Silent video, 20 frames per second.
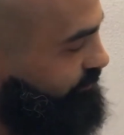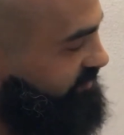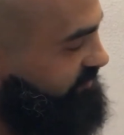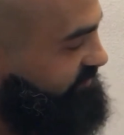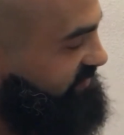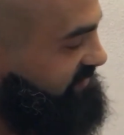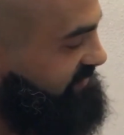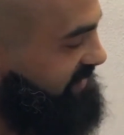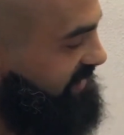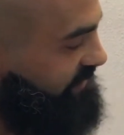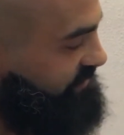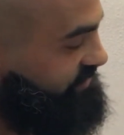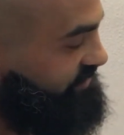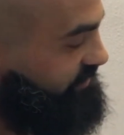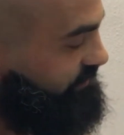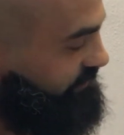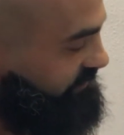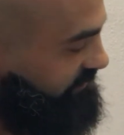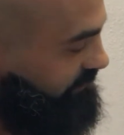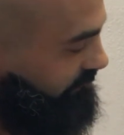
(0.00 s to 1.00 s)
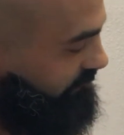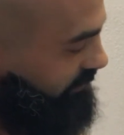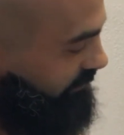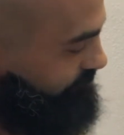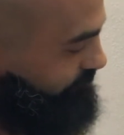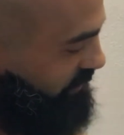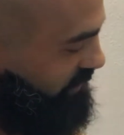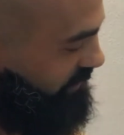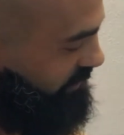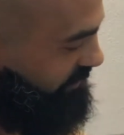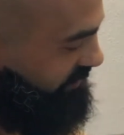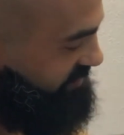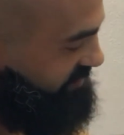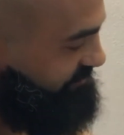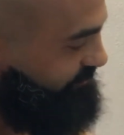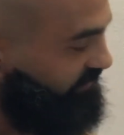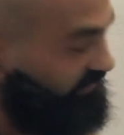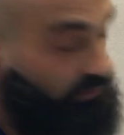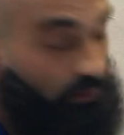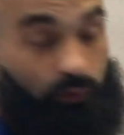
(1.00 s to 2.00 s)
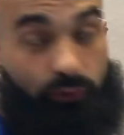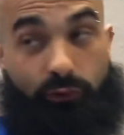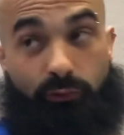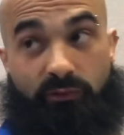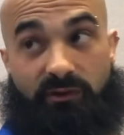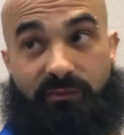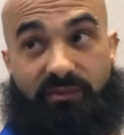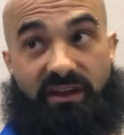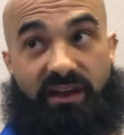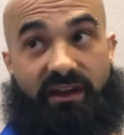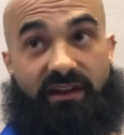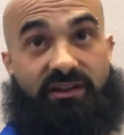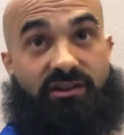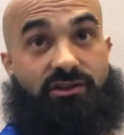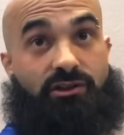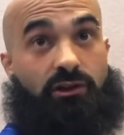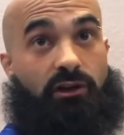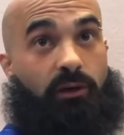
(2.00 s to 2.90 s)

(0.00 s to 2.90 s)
ribs attached to it. The lumbar is below the rib cage,